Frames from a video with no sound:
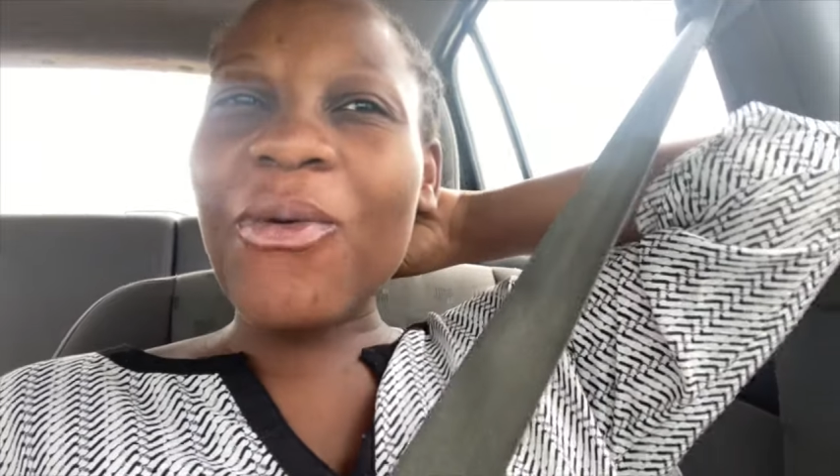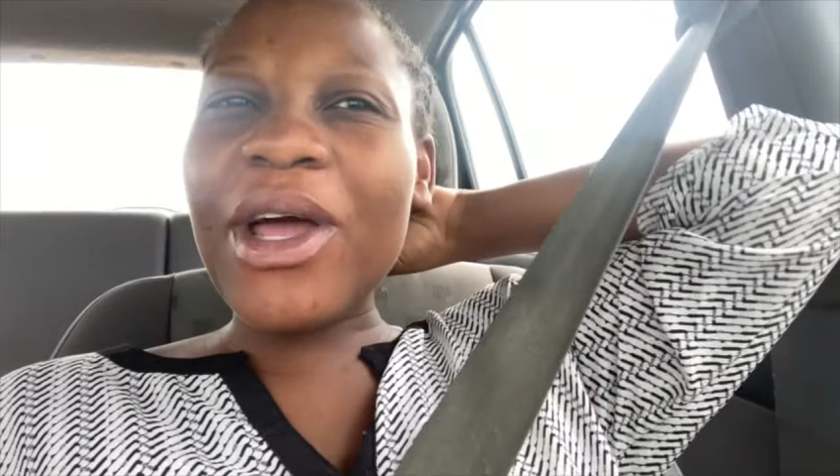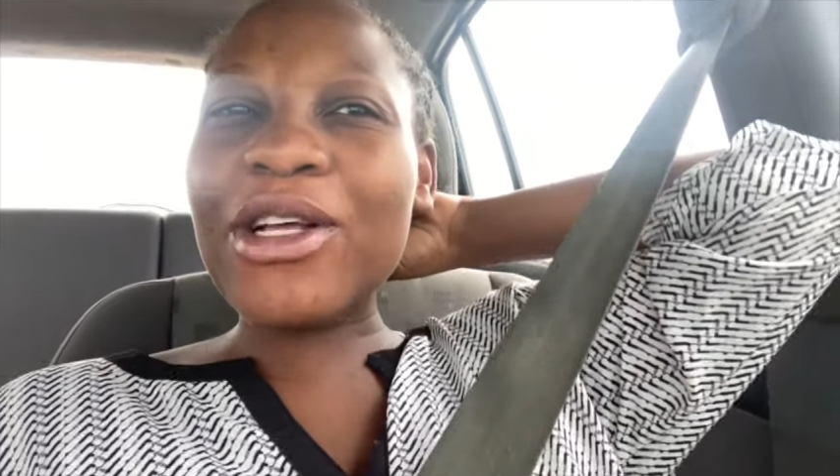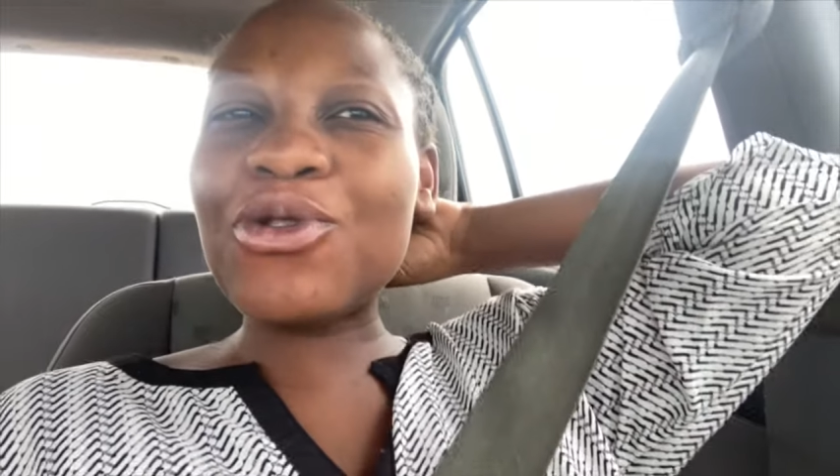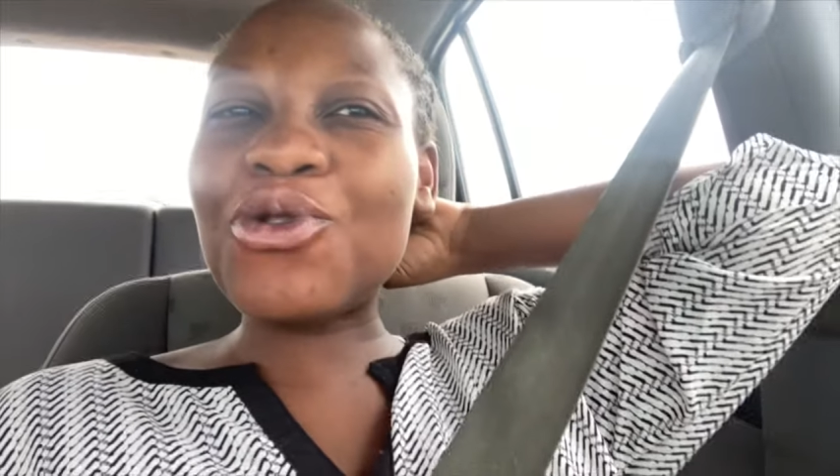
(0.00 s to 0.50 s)

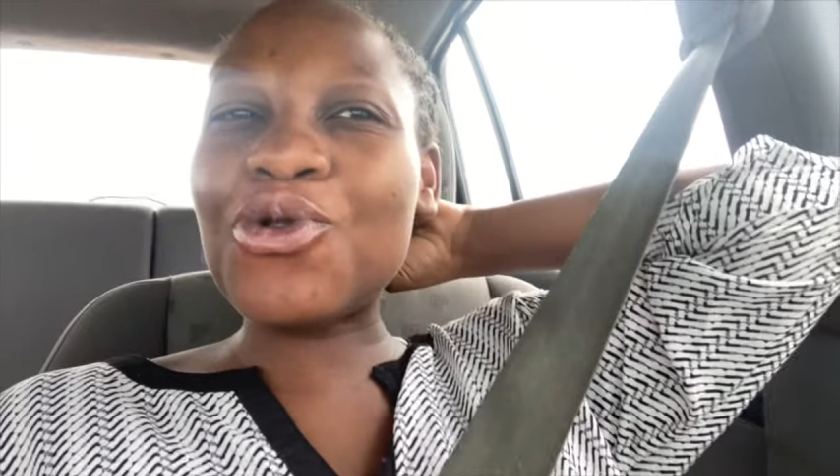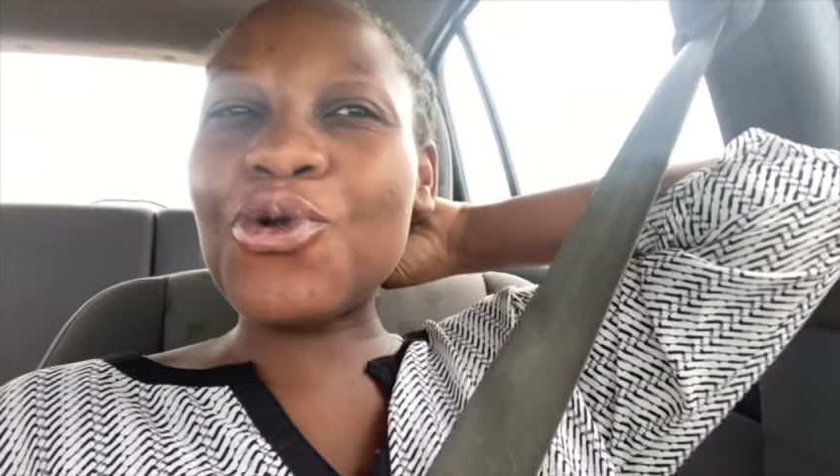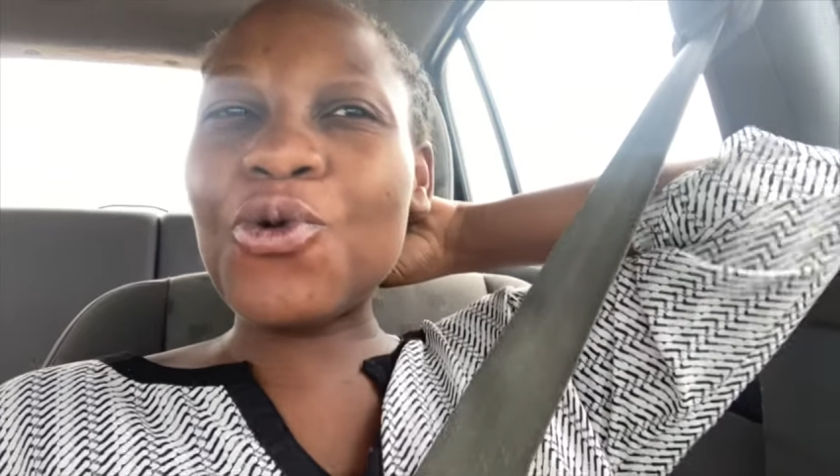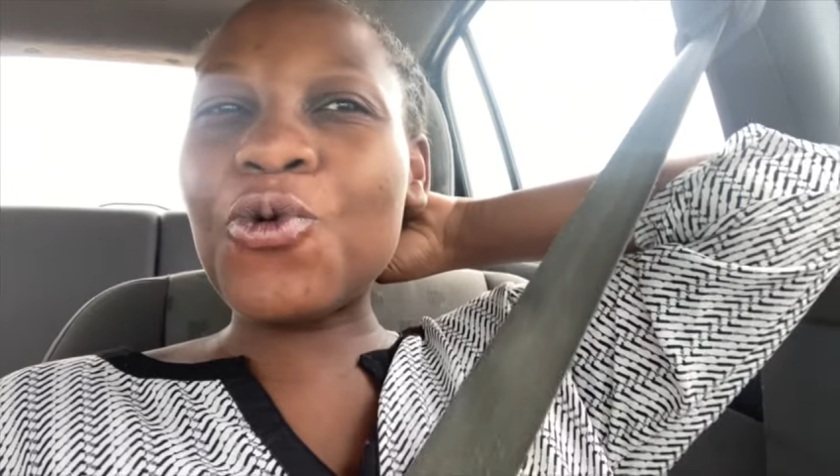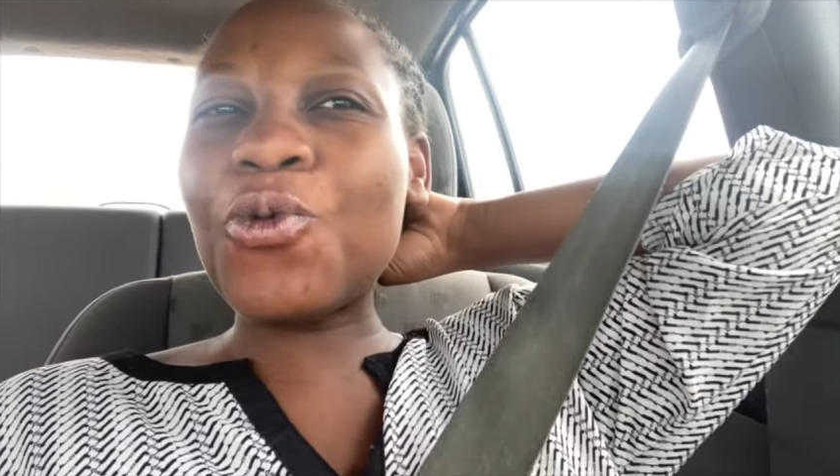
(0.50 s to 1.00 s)
way
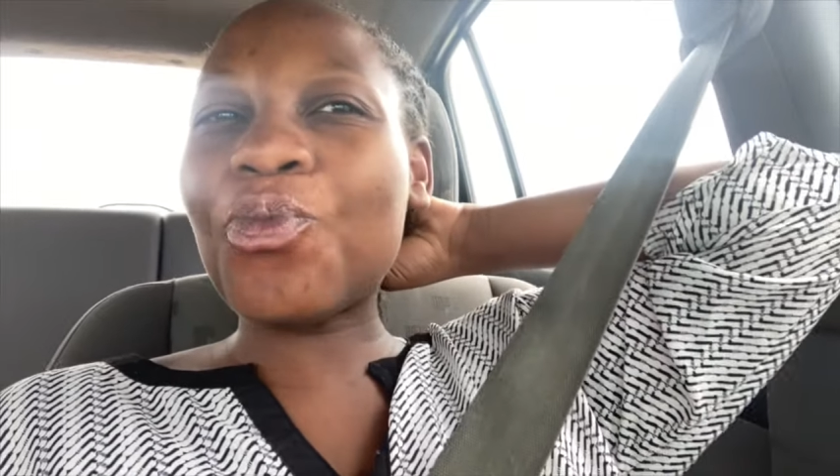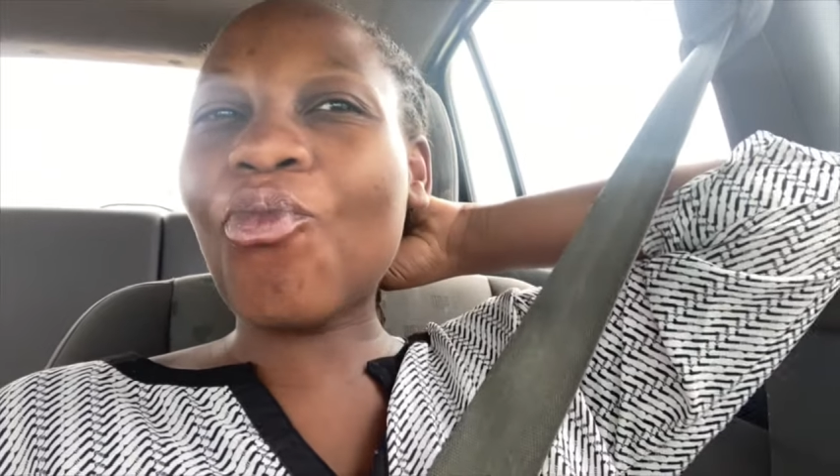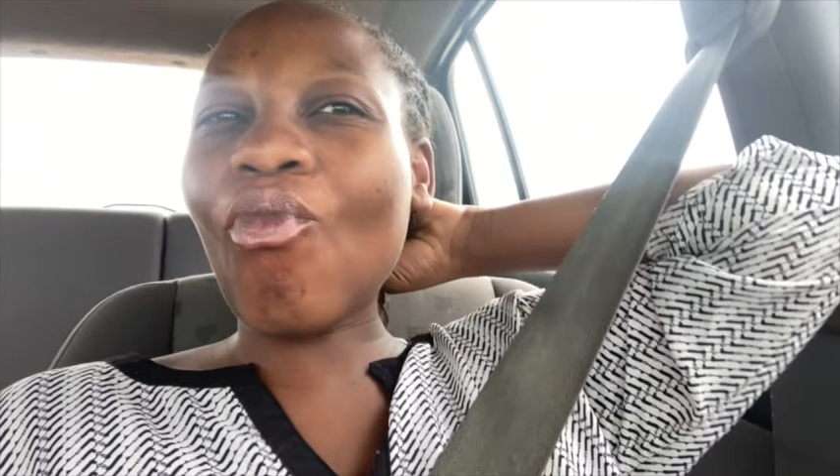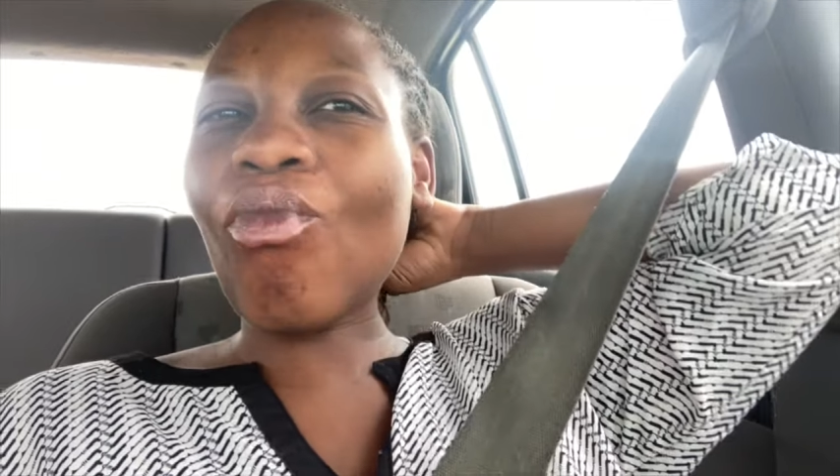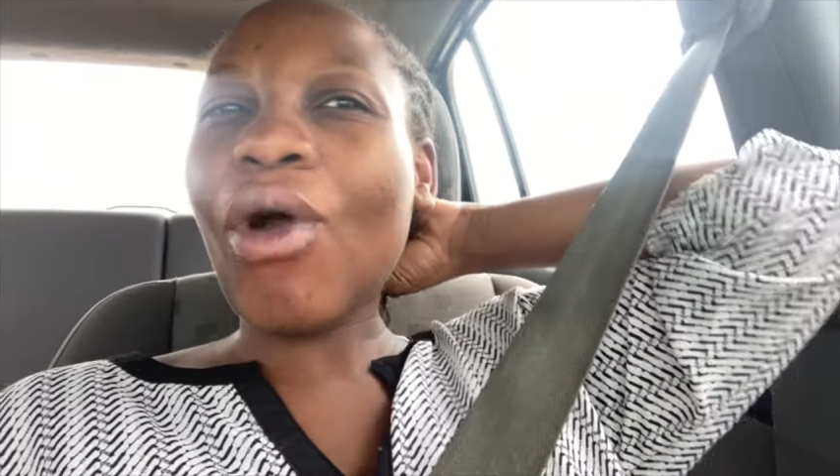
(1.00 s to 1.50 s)

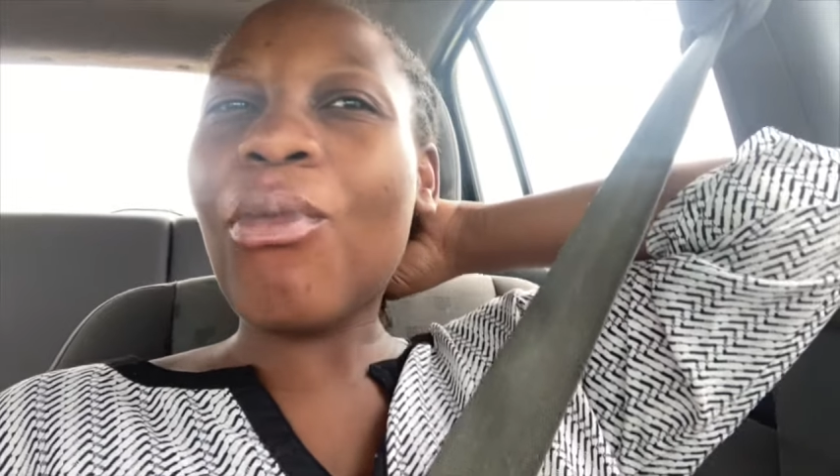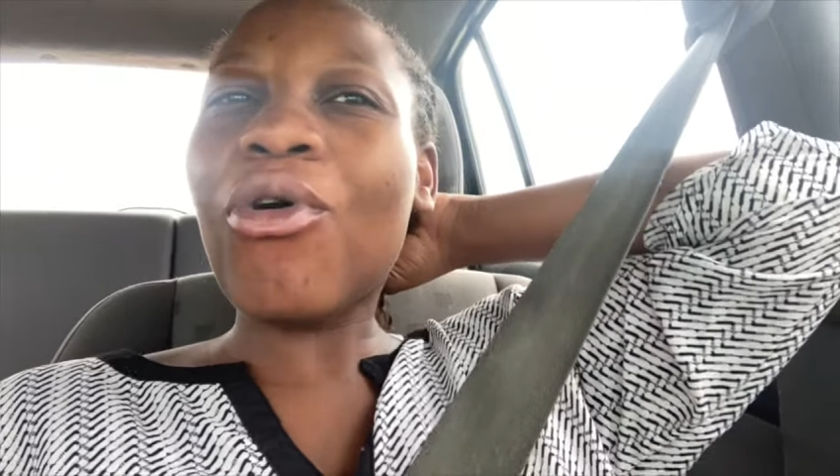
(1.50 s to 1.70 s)
to